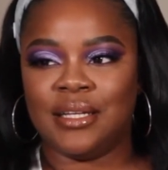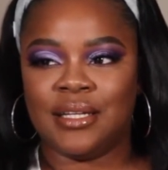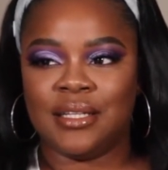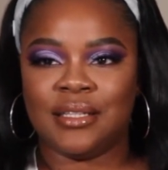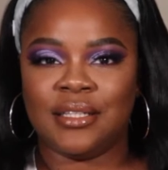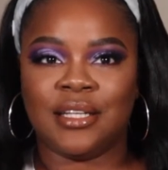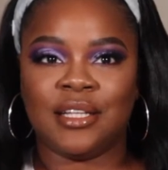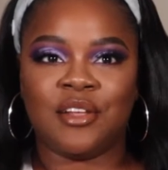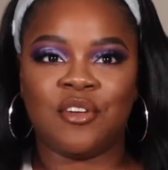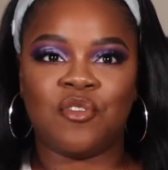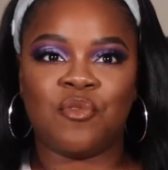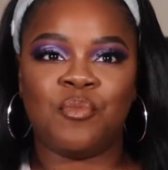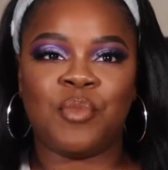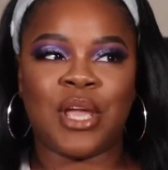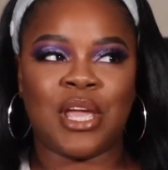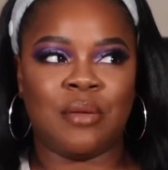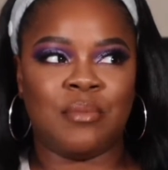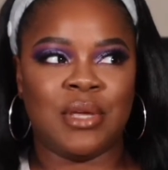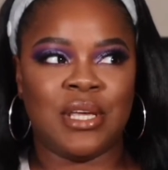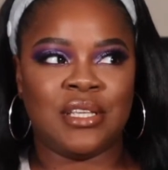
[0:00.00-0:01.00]
the little
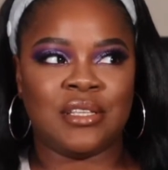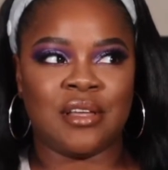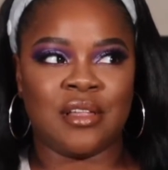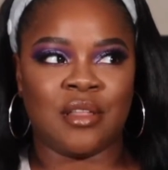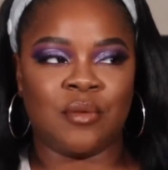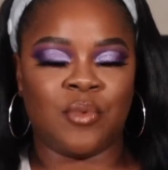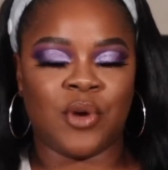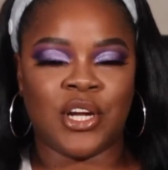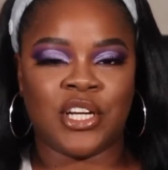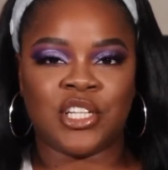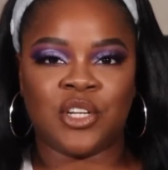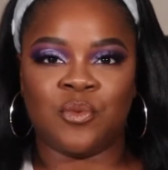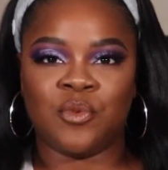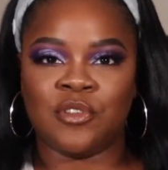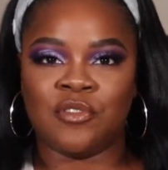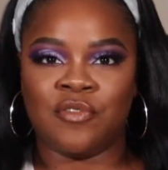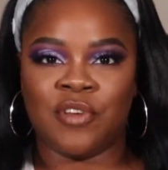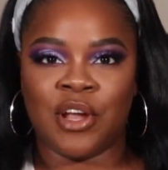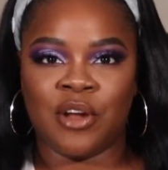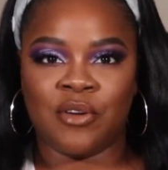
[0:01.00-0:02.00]
baby celebration was
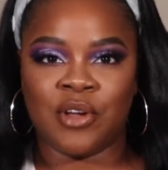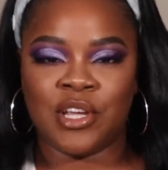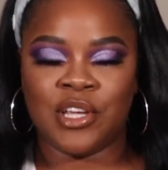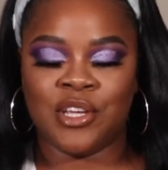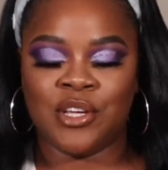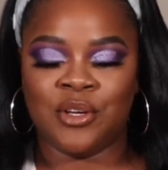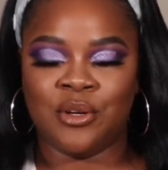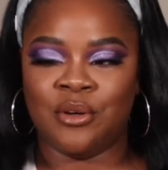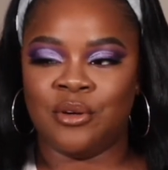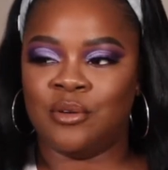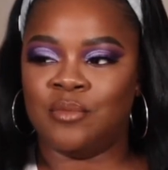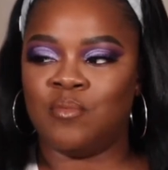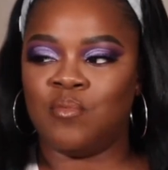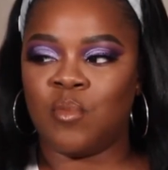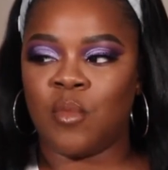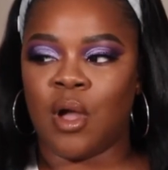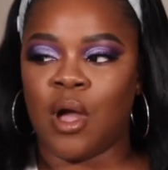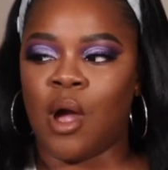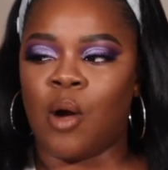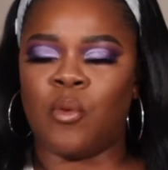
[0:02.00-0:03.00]
very cute.
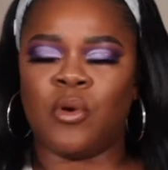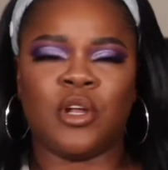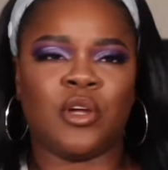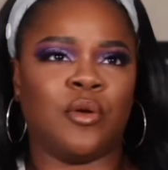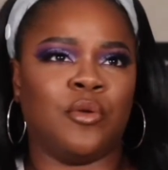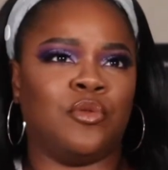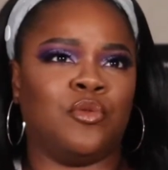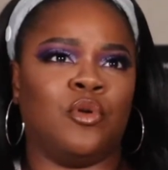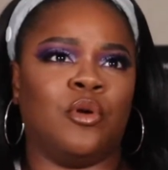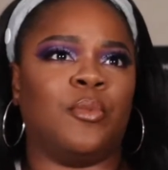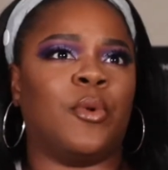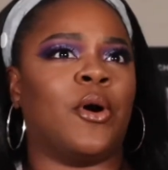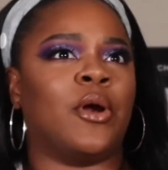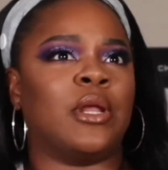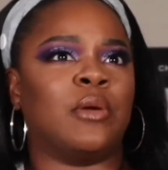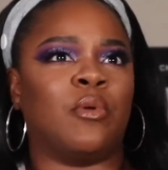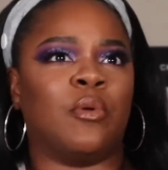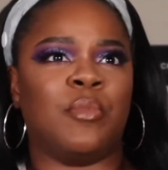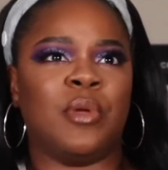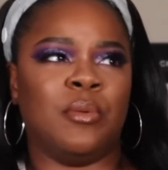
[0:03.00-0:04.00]
I want to go to a party
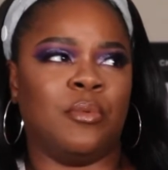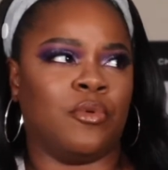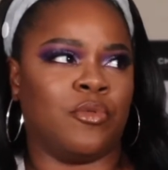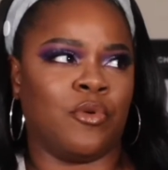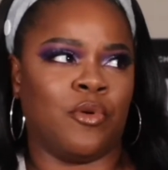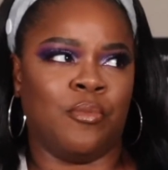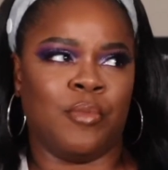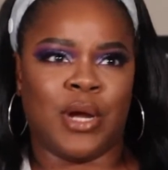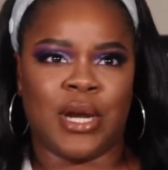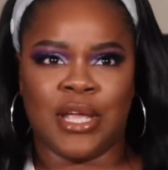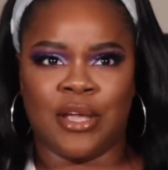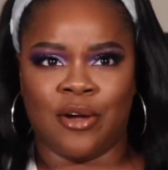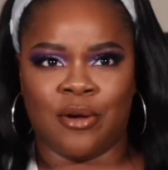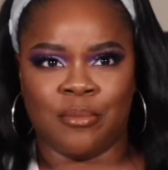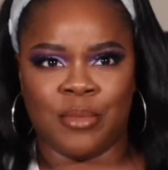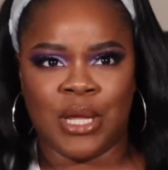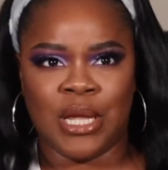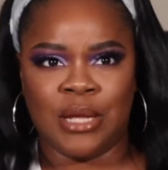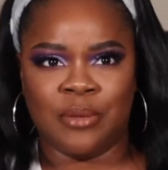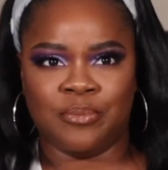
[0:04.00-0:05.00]
where people throw money on
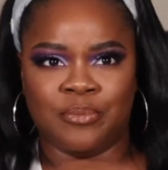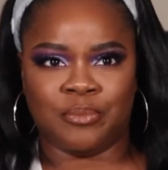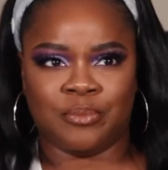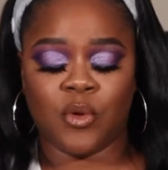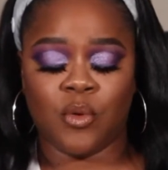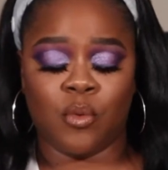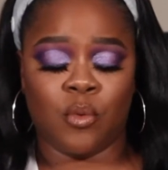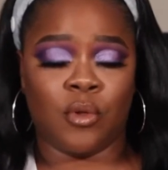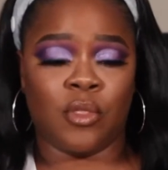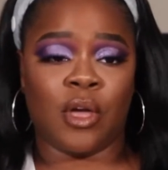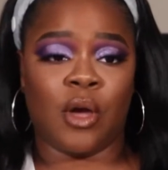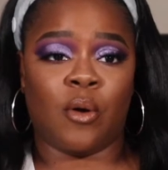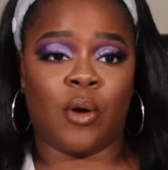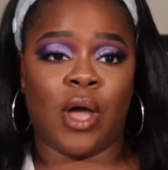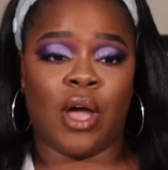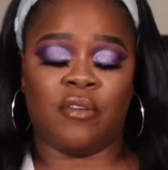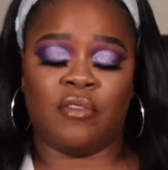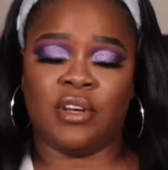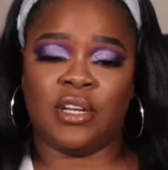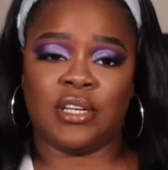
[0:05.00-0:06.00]
me without
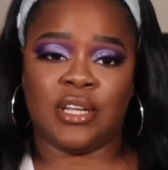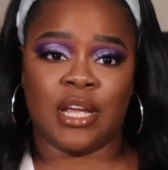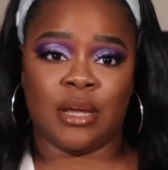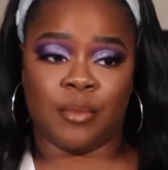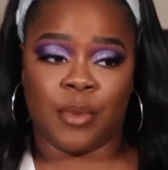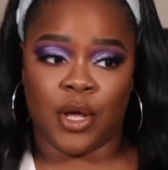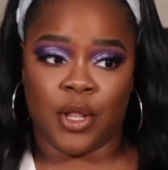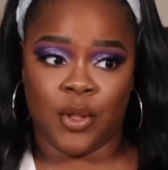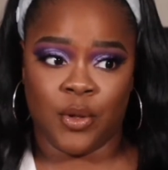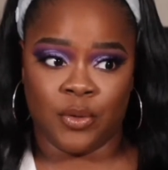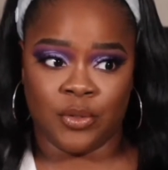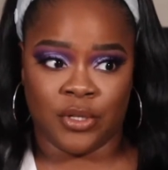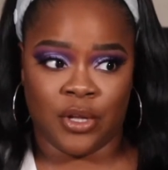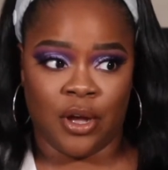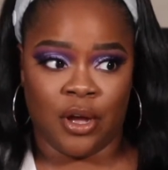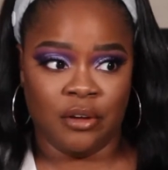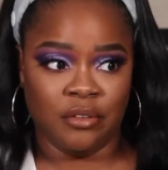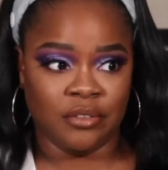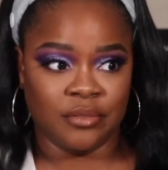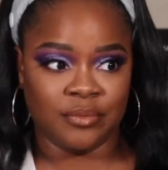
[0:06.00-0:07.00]
having to take my clothes
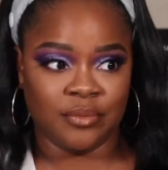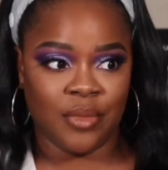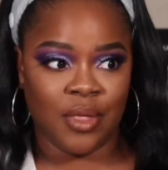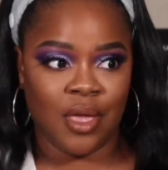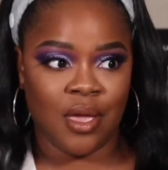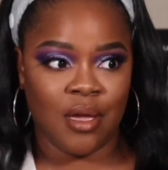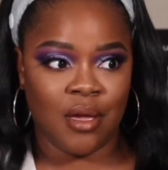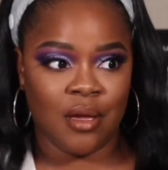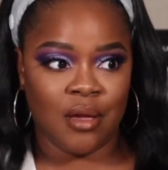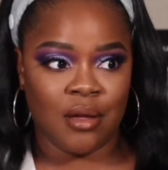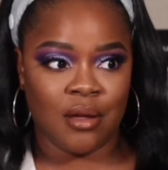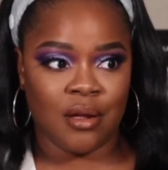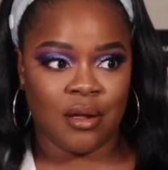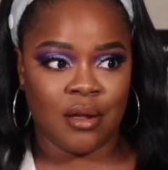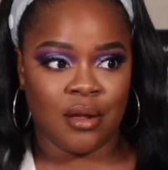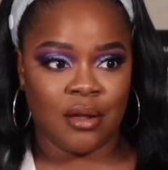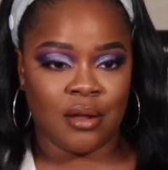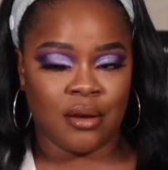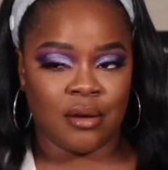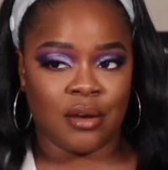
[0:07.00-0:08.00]
off.
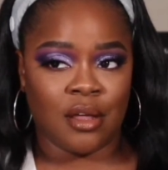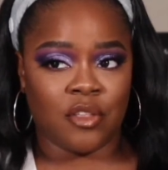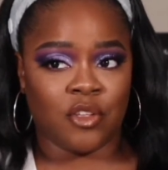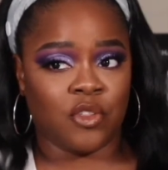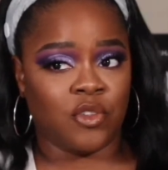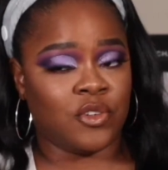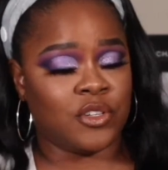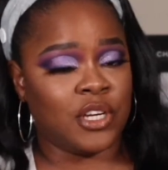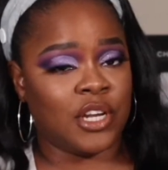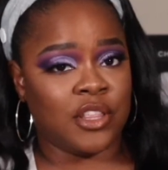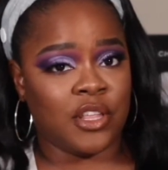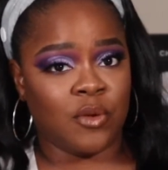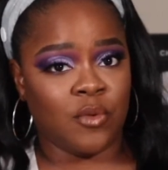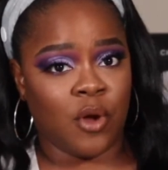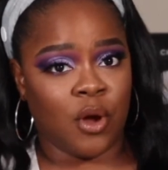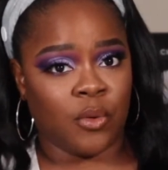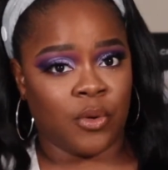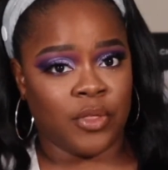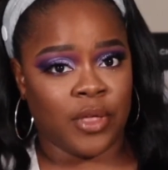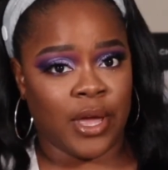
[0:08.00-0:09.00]
Not that there's anything
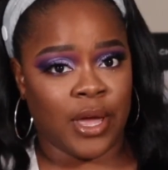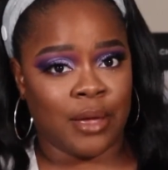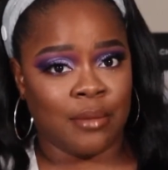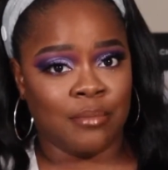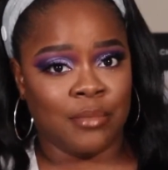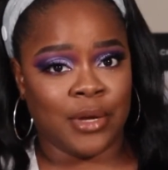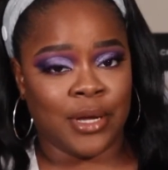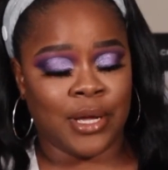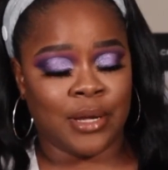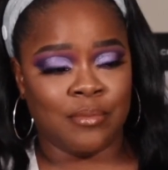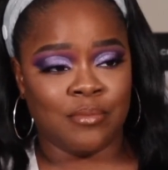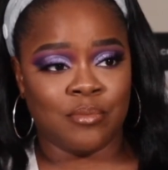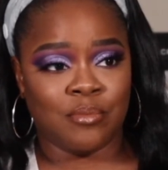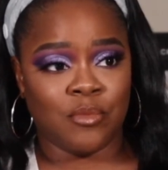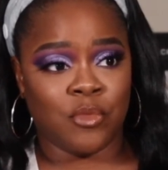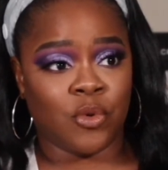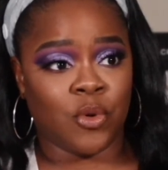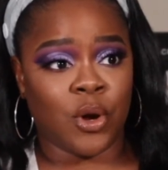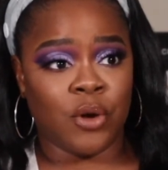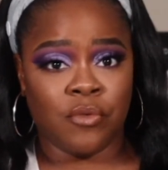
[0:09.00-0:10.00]
wrong with that, but
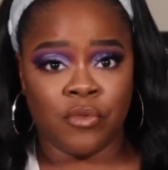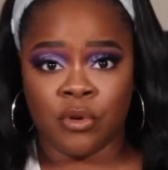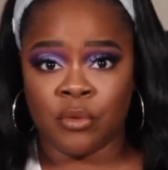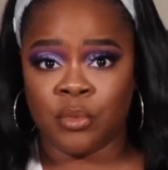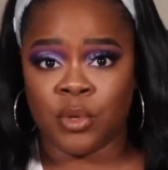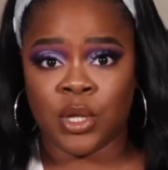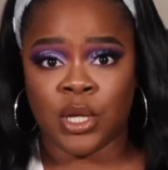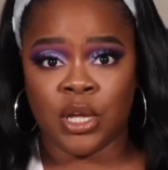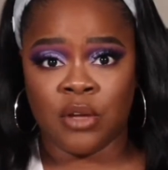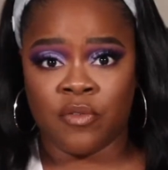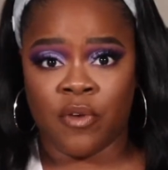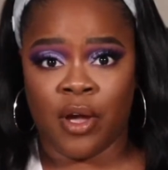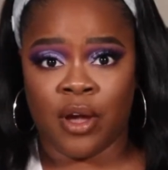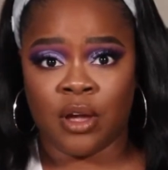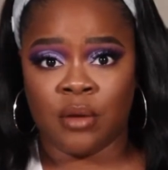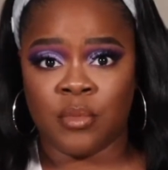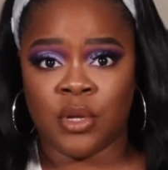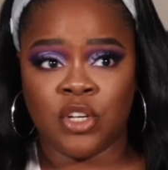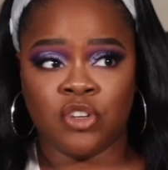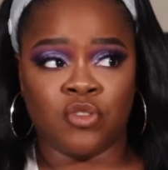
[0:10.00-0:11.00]
preferably if I
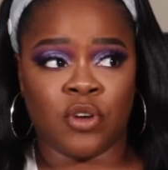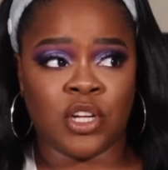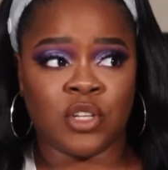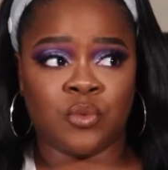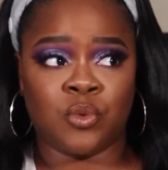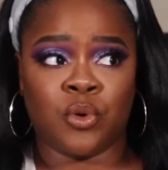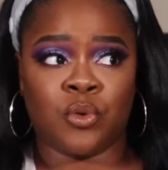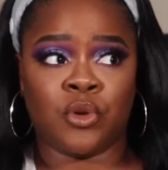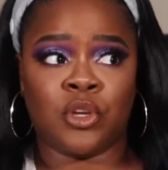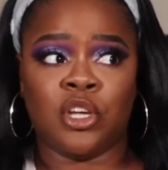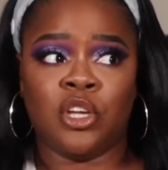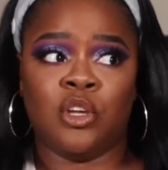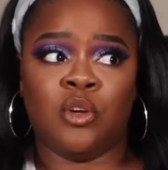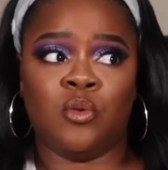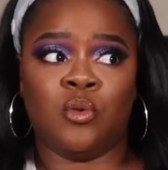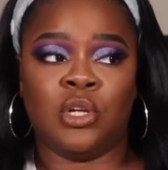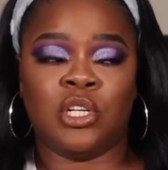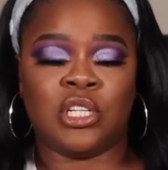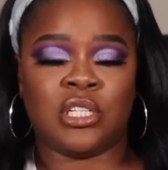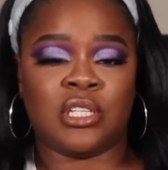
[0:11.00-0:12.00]
could be dressed real
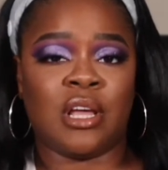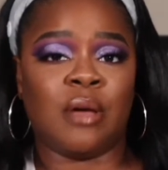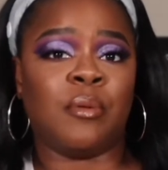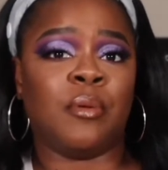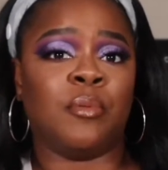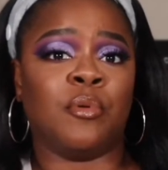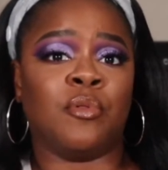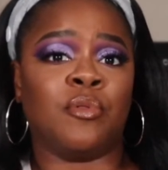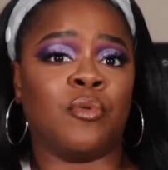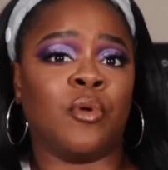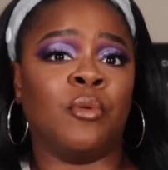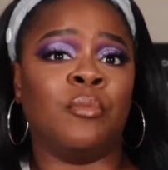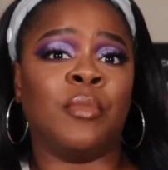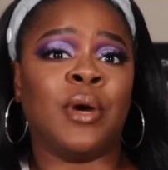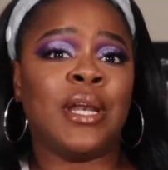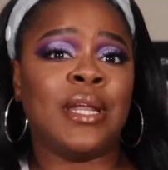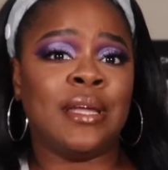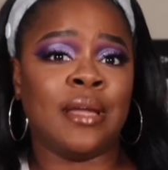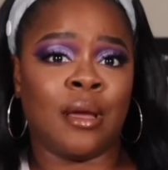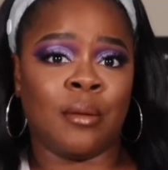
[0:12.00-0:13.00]
cute and just have people throw
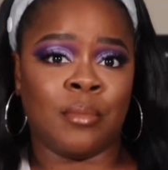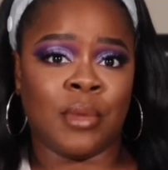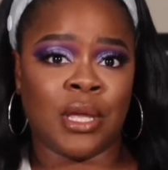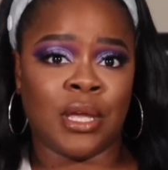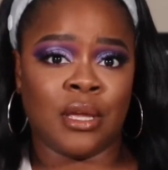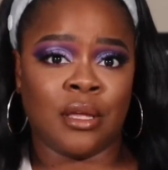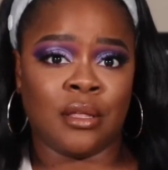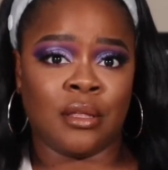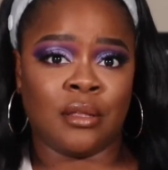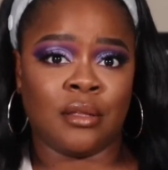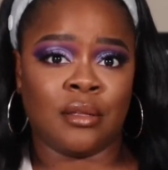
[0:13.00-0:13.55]
money at me